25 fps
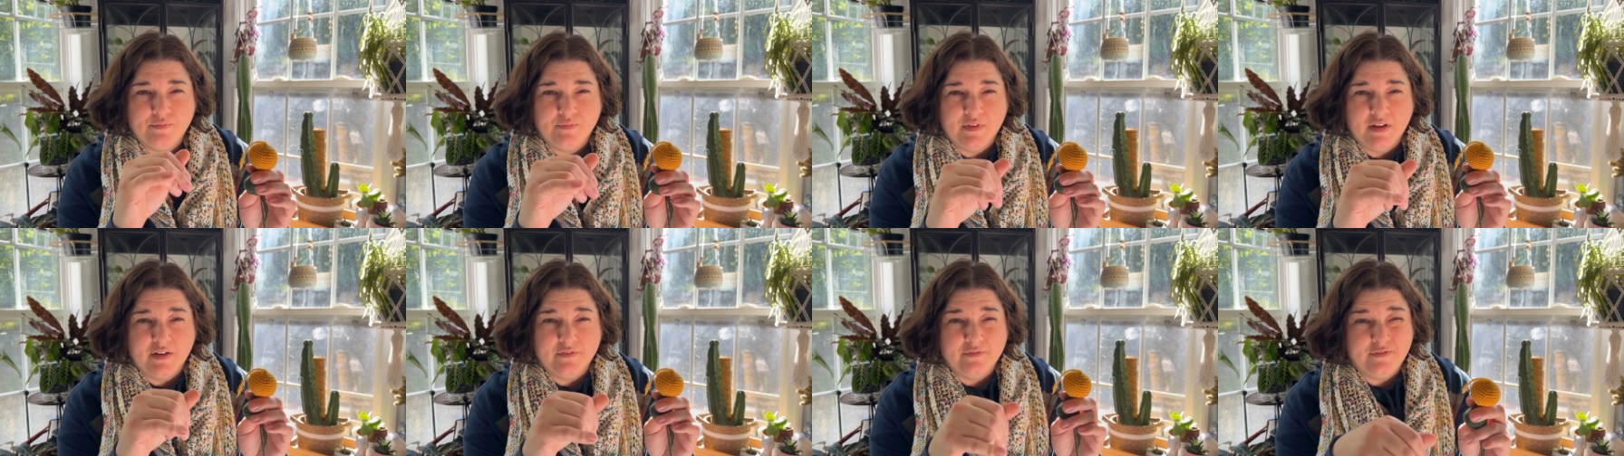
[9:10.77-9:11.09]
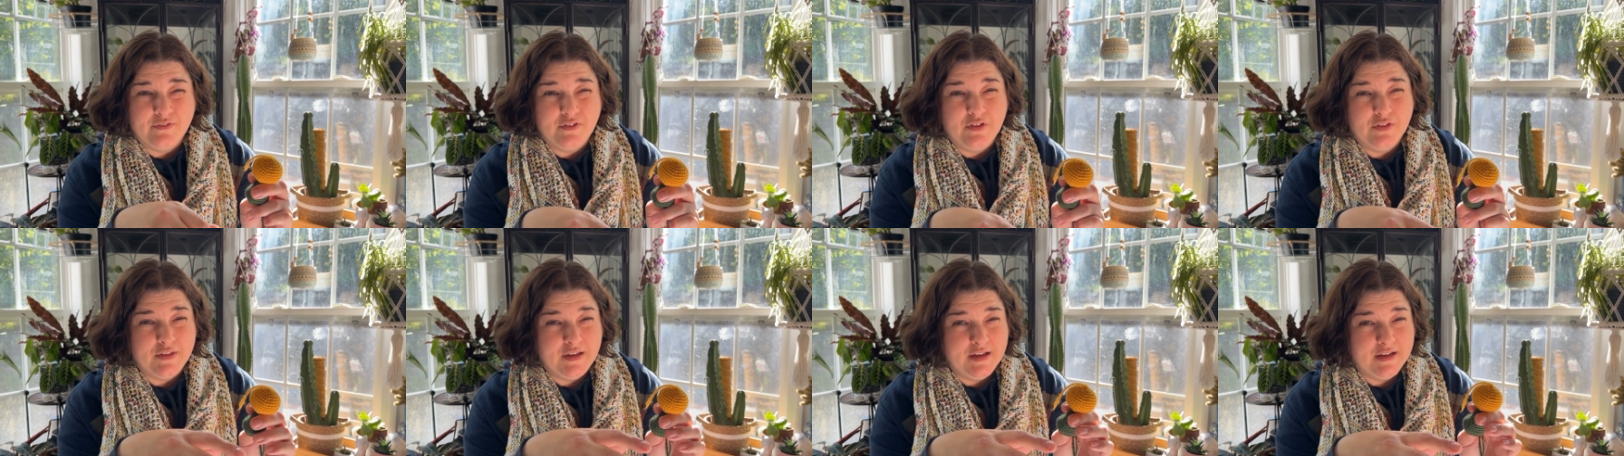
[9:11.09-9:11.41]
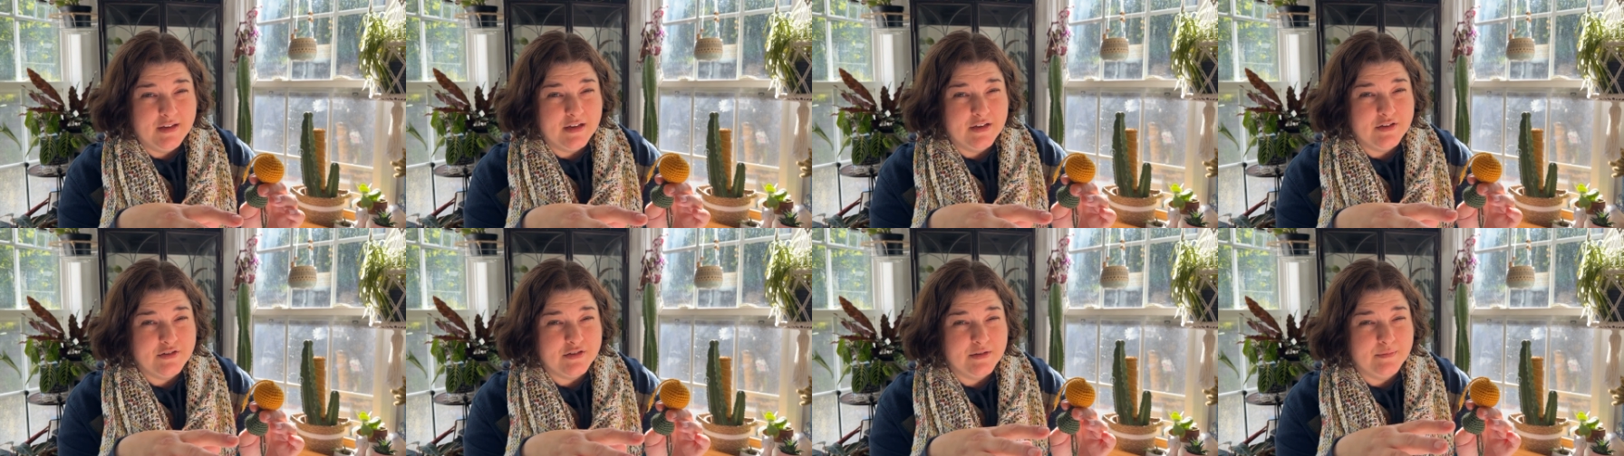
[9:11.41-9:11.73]
If you
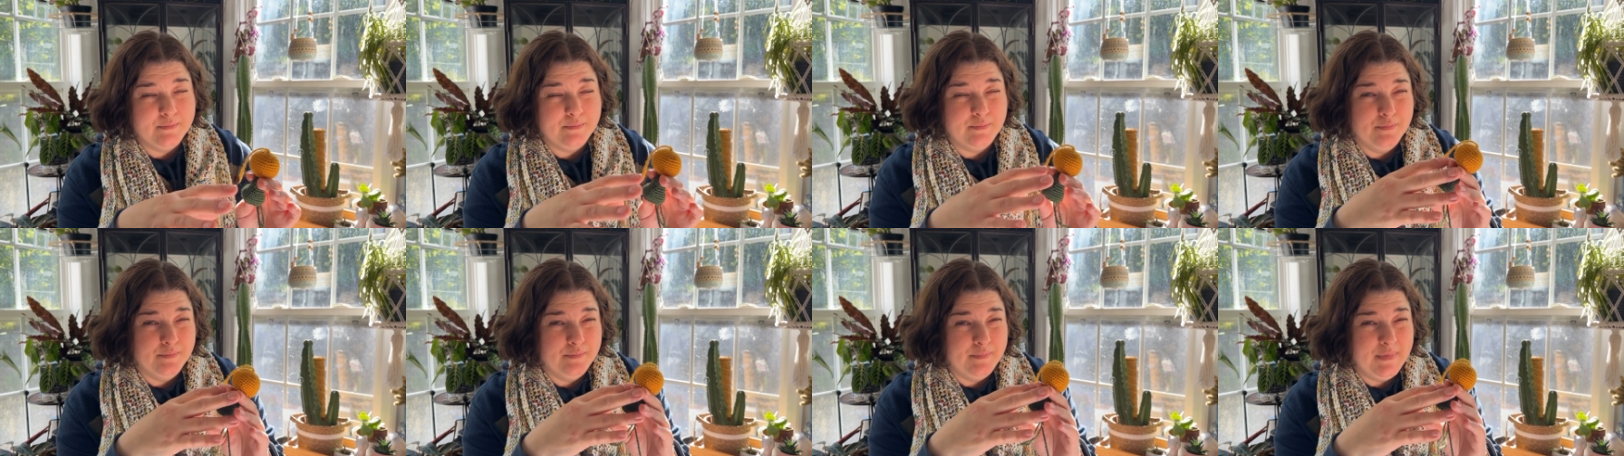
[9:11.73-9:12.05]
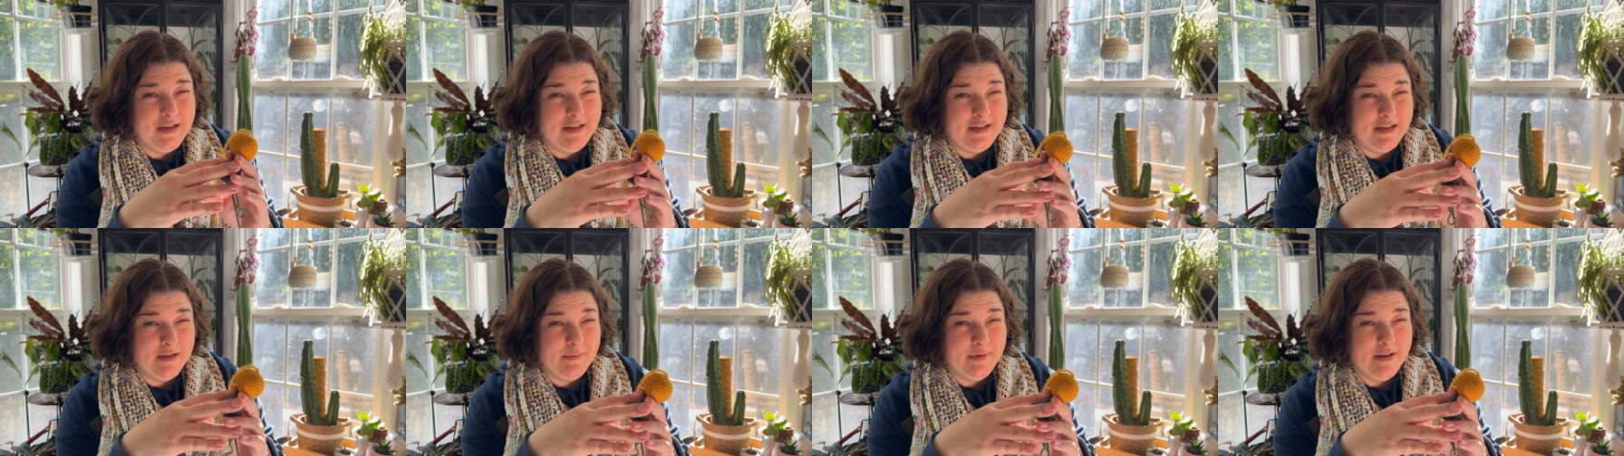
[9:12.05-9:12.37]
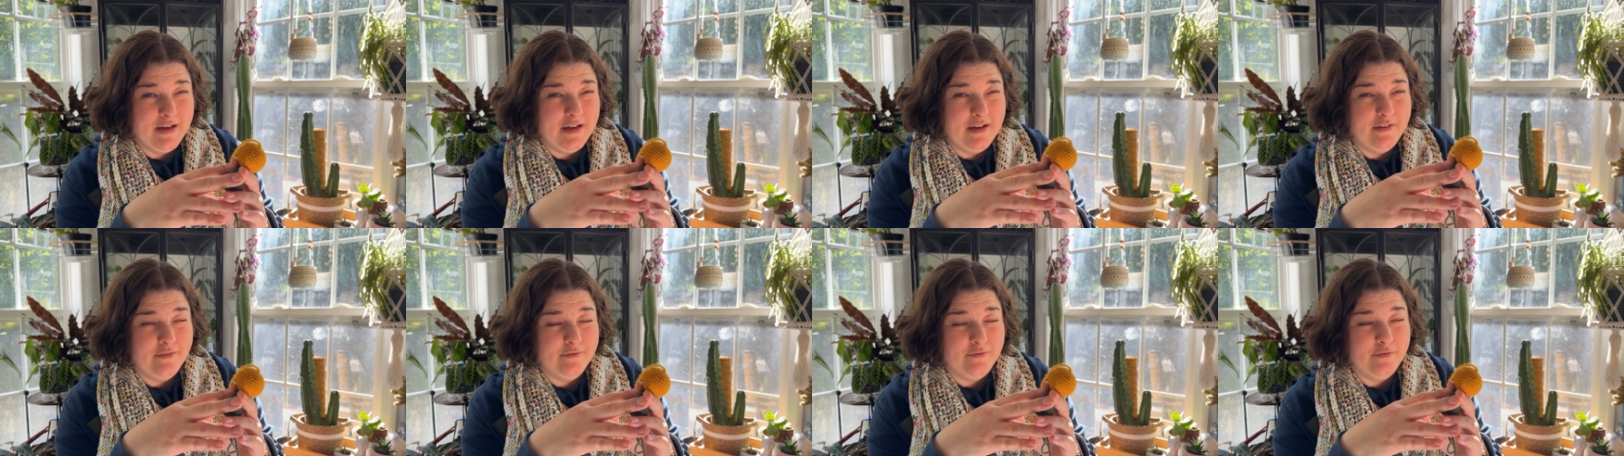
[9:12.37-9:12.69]
think I should make him
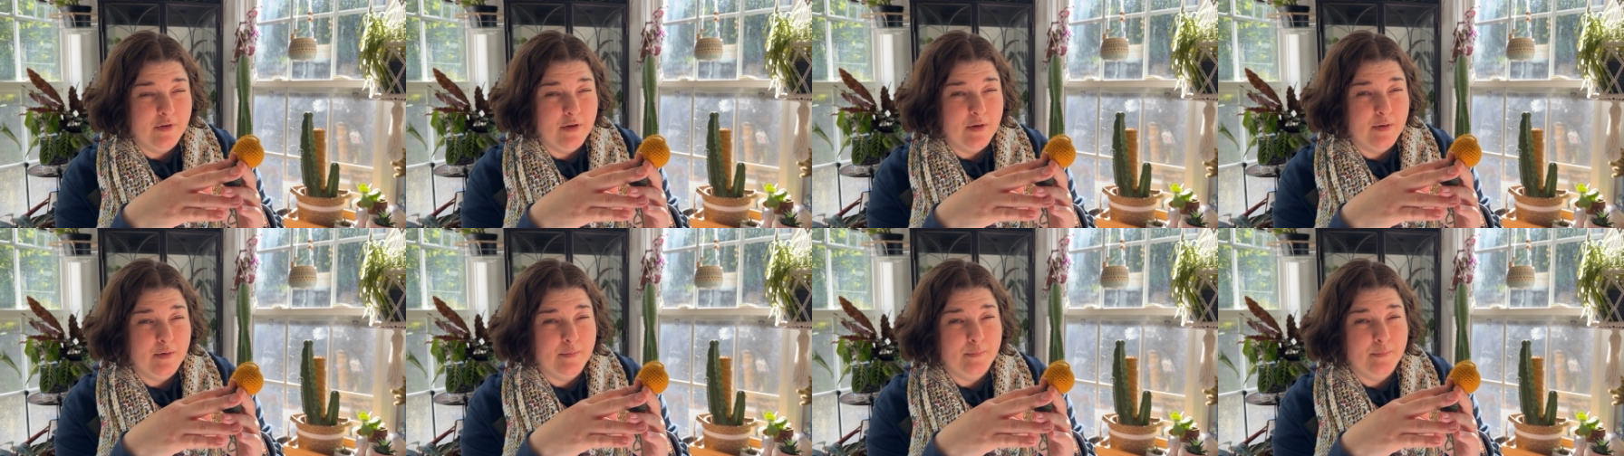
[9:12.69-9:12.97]
have